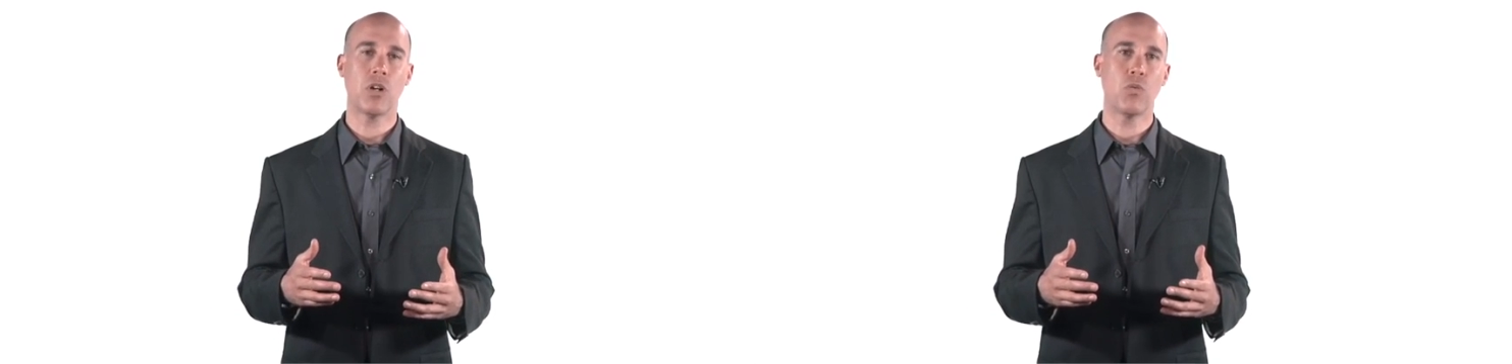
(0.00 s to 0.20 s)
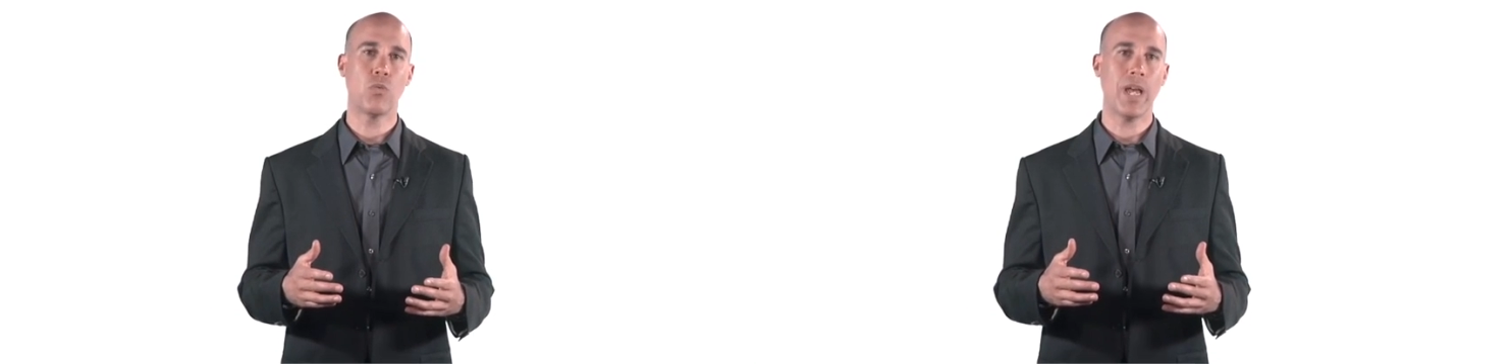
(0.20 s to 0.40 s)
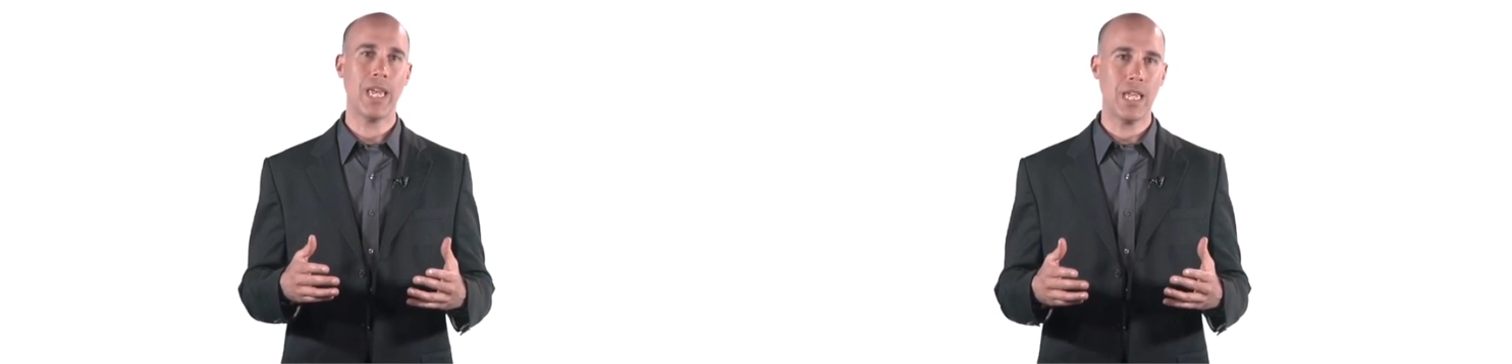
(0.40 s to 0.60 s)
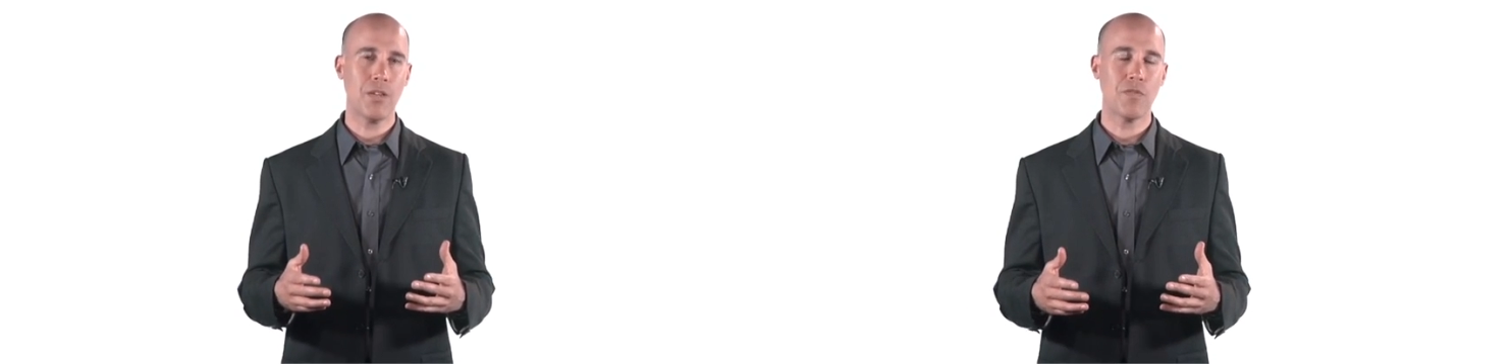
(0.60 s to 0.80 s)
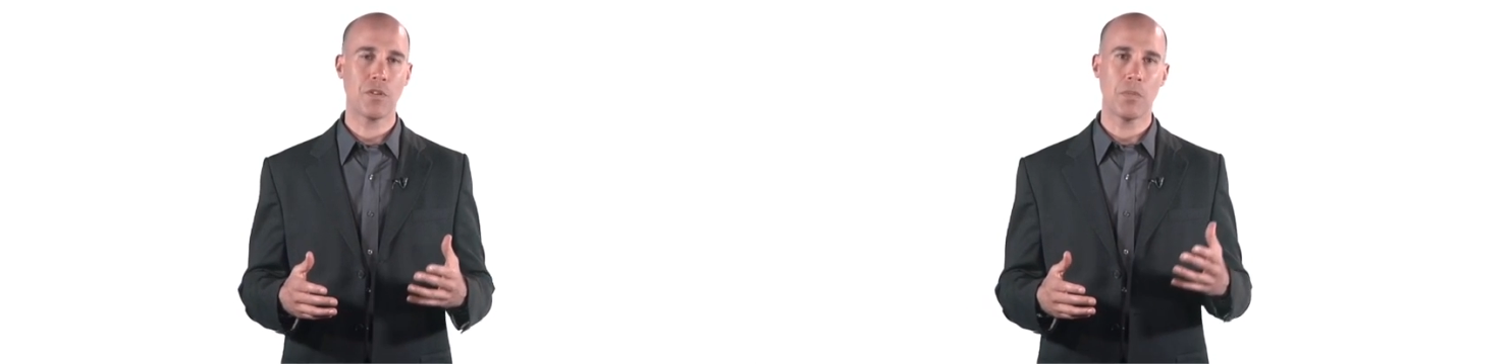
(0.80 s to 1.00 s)

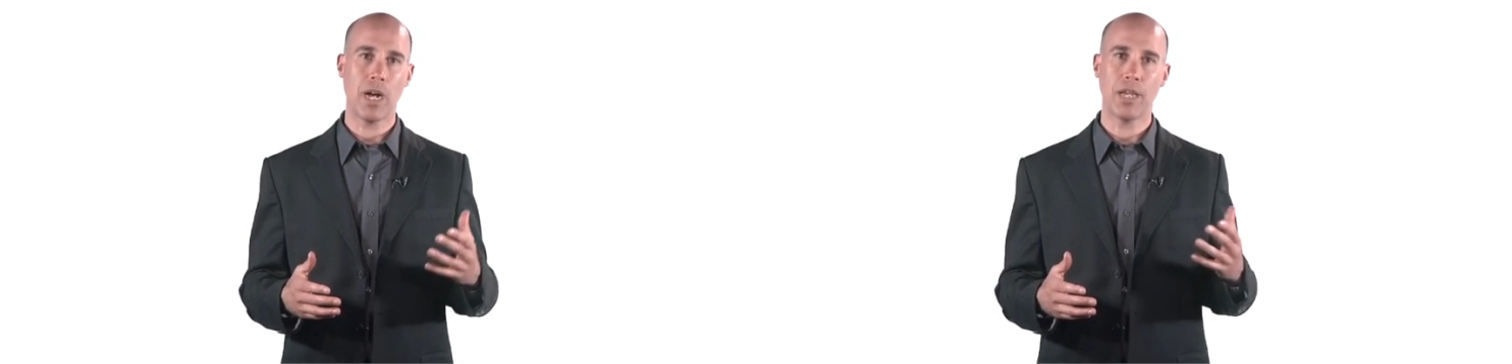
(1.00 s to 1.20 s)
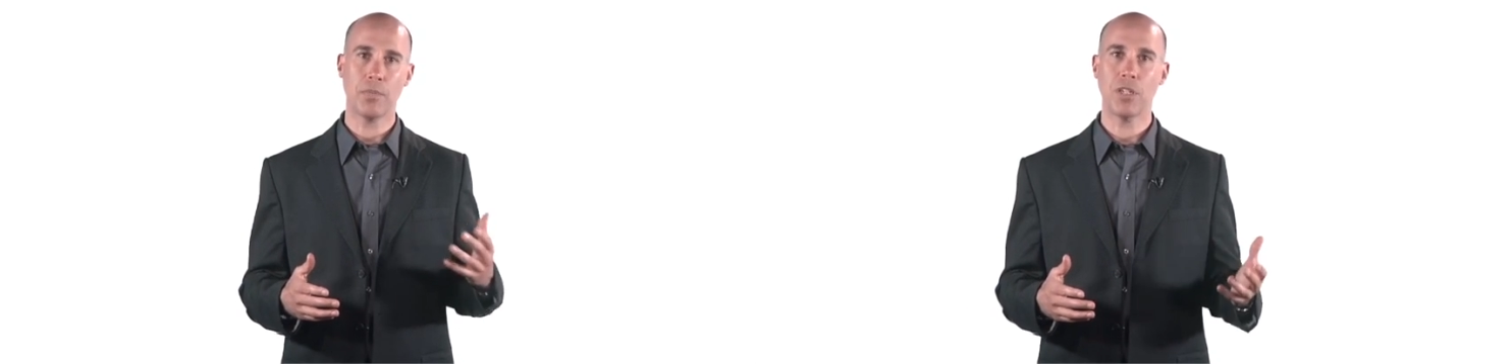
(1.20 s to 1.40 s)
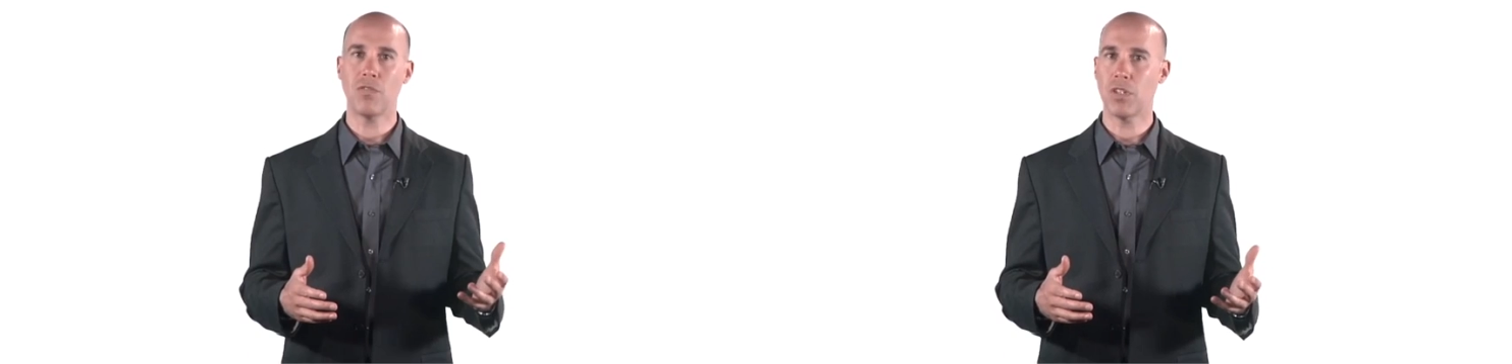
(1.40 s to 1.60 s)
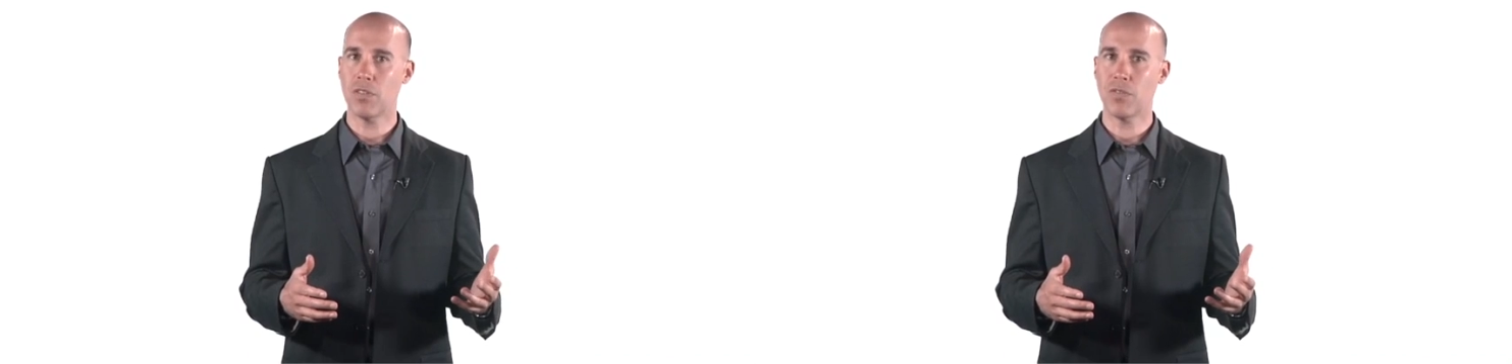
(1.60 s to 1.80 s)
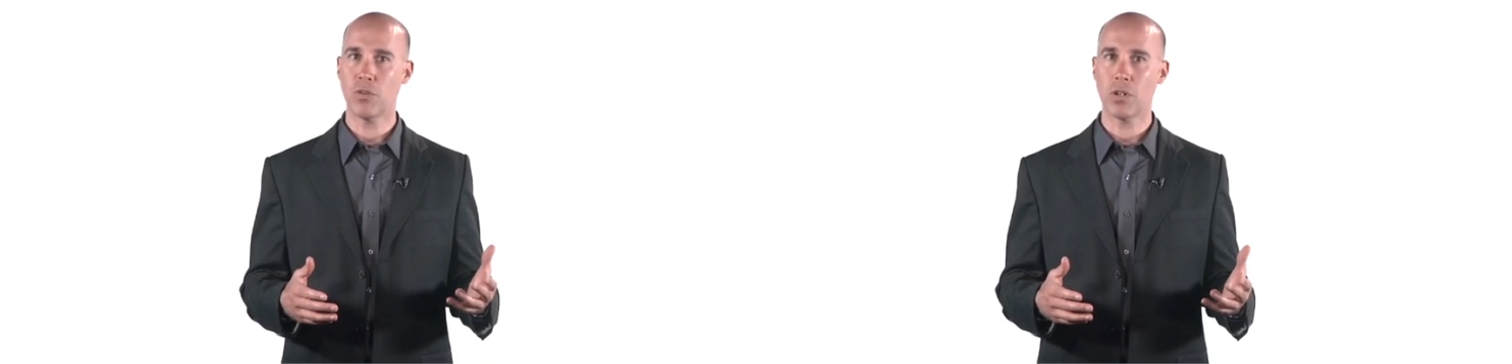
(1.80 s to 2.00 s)
away from
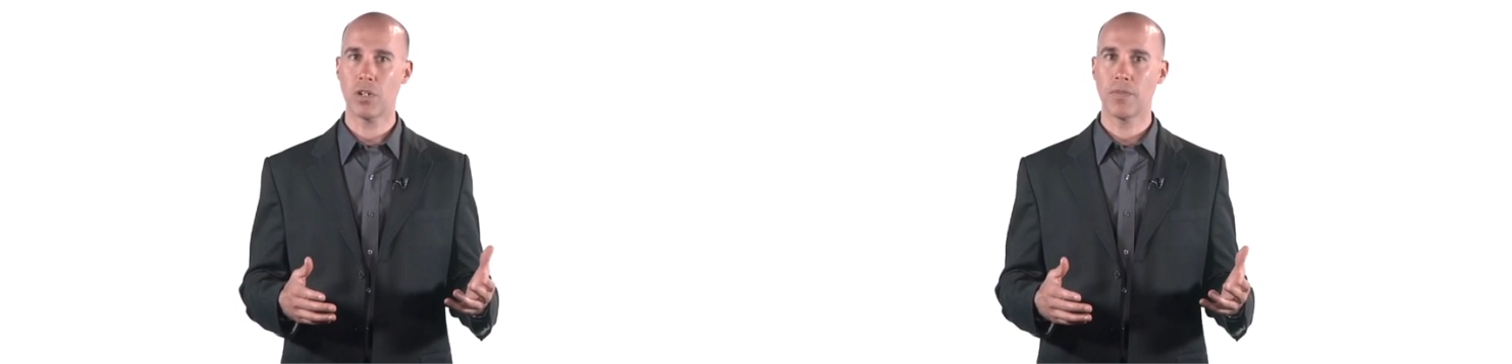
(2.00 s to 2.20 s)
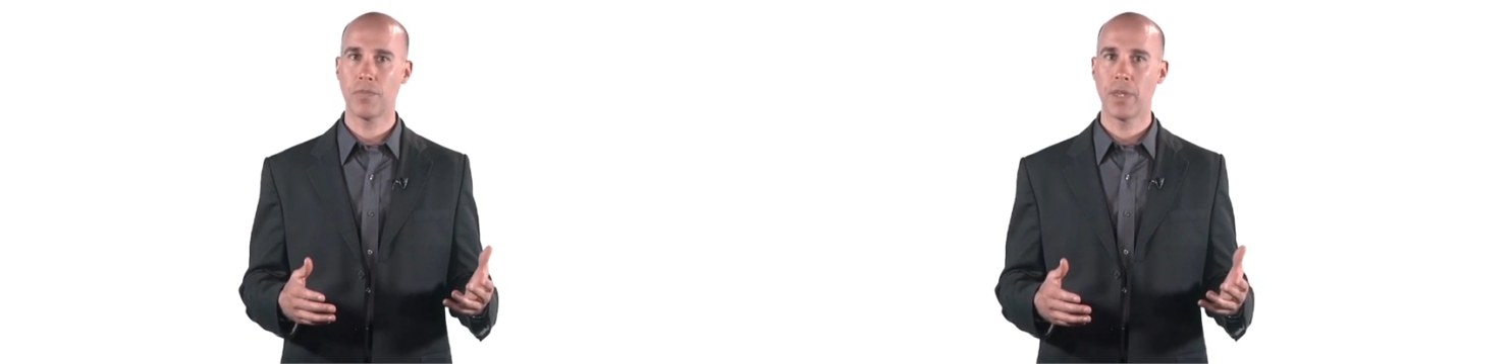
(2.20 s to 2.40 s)
IPv4.